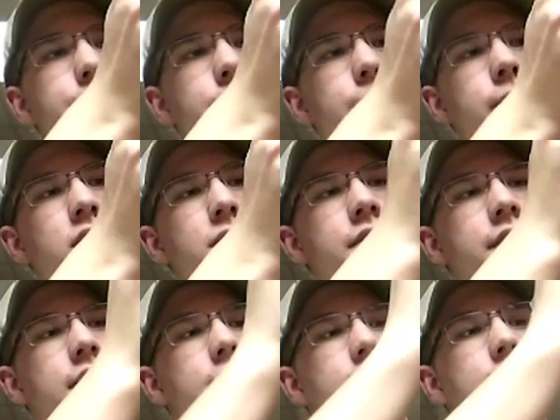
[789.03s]
to my mom and
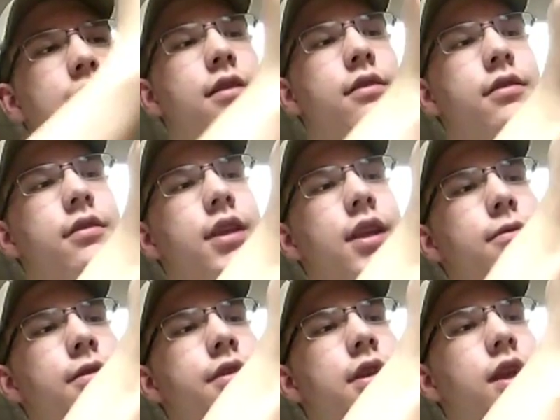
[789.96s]
dad's house, they
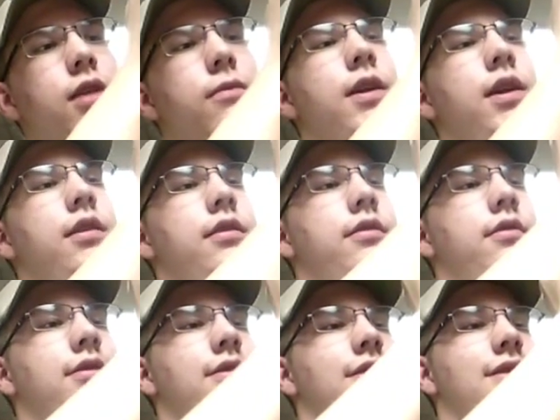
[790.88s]
would take me.
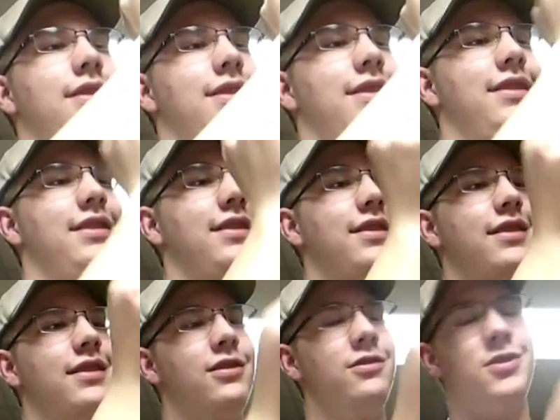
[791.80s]

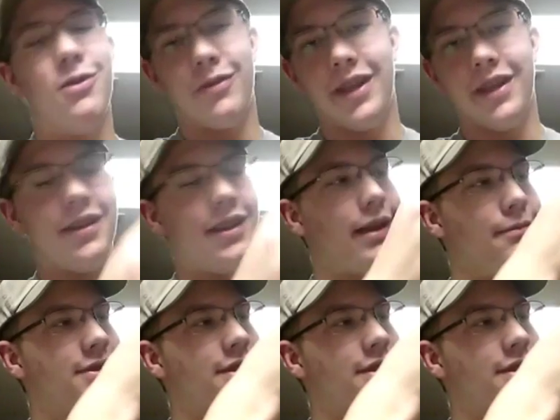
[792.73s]
Jokingly, I'm